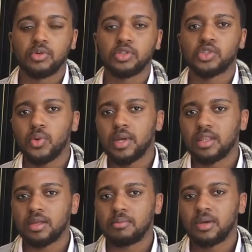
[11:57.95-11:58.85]
or
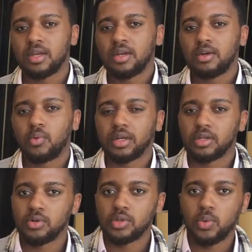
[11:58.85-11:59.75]
showing them what a
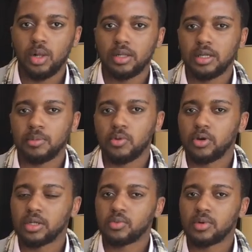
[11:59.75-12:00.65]
good quality
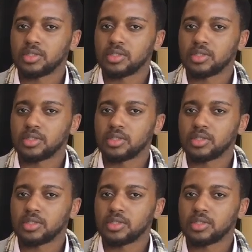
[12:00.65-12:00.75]
product